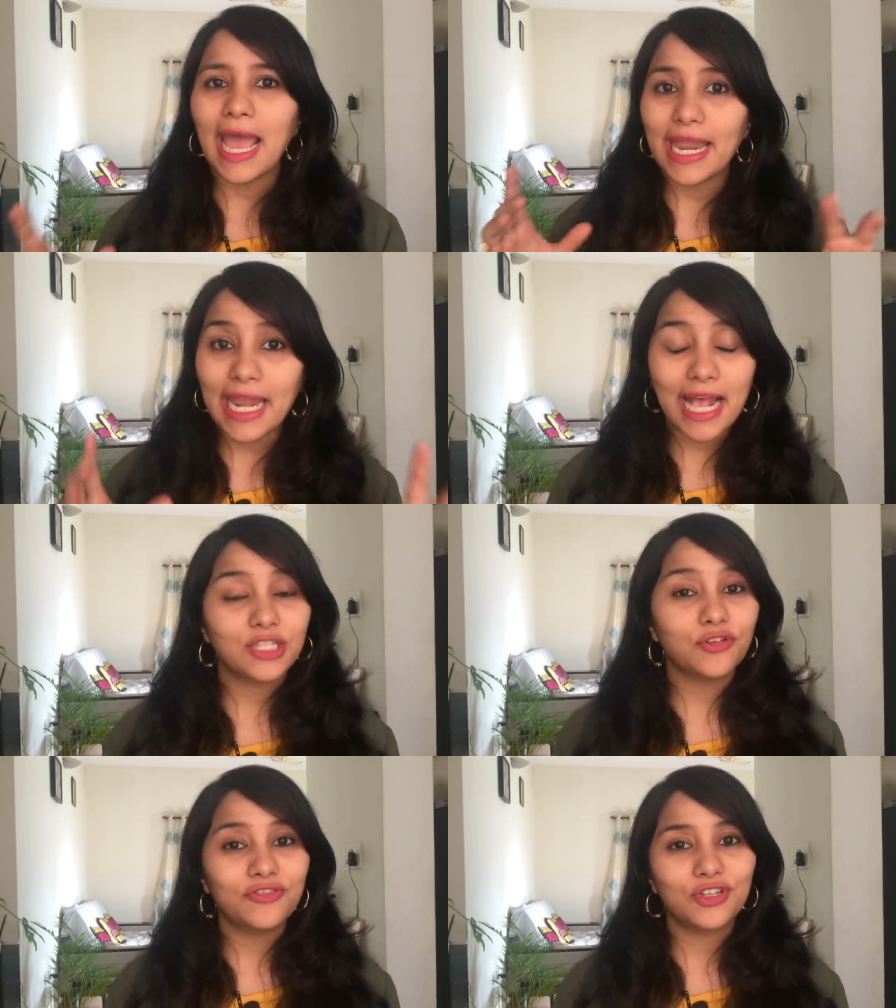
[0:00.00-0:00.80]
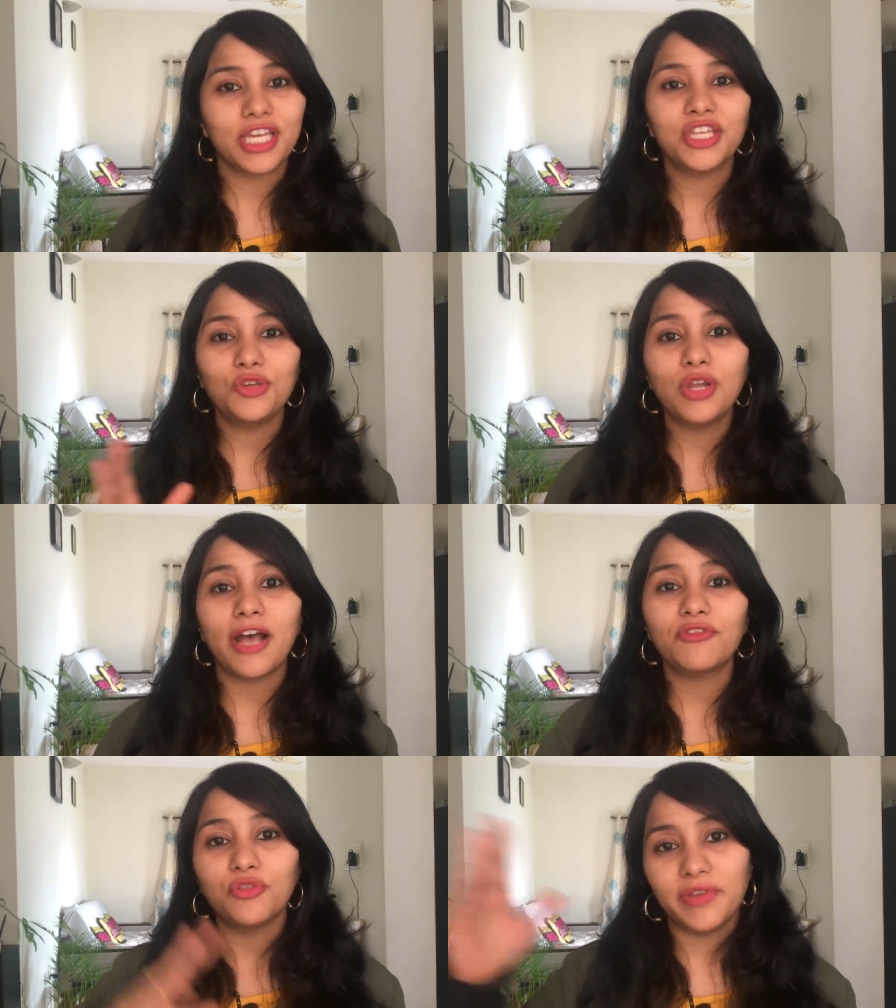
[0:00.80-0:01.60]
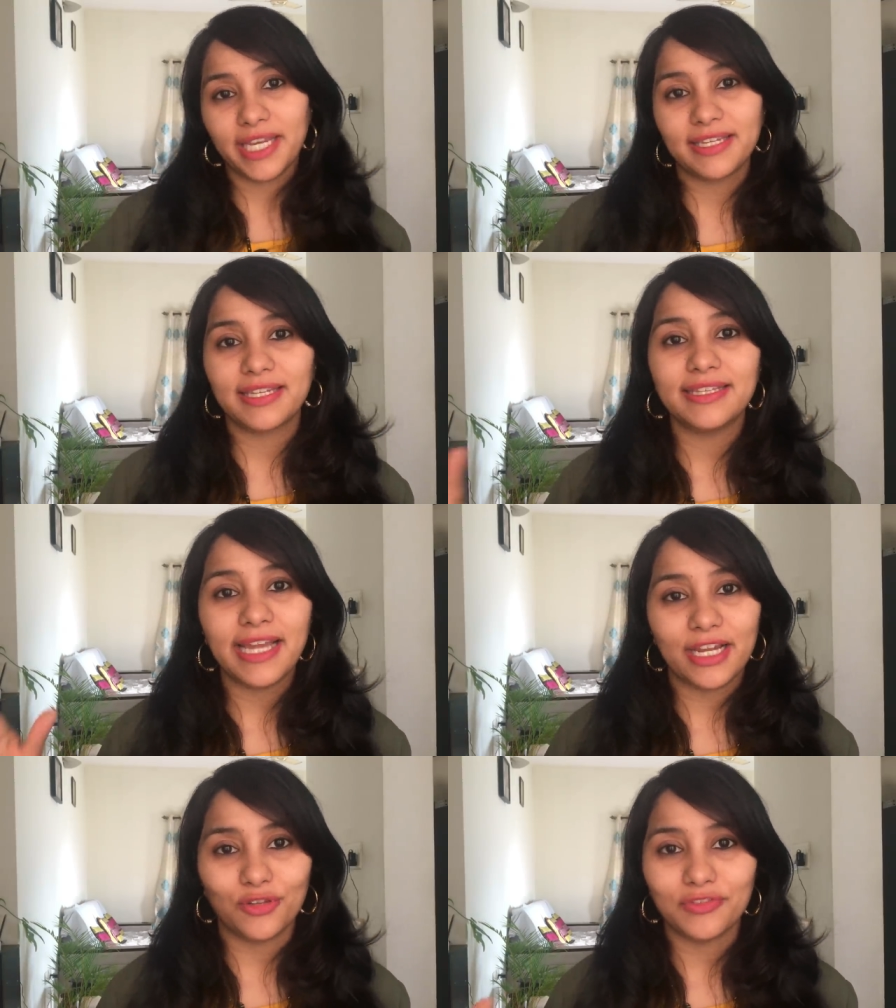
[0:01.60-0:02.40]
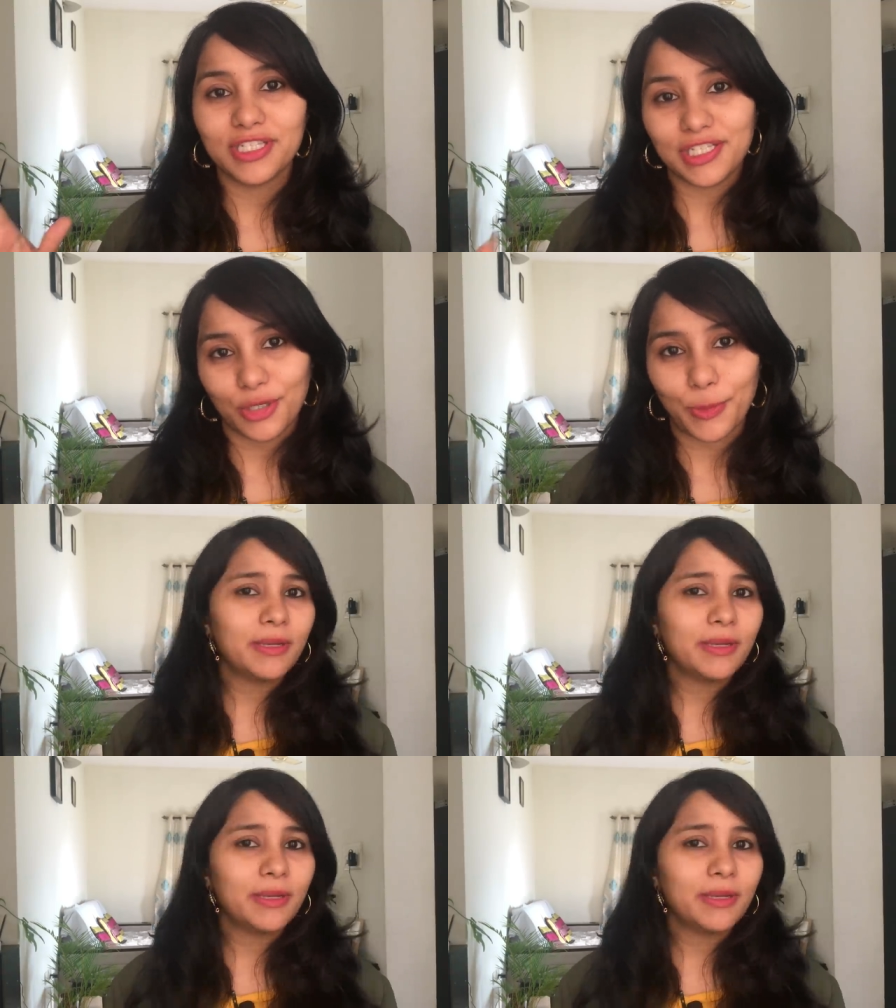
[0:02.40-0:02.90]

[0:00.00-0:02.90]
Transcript: and as of today you'll have to wait till the end of this year.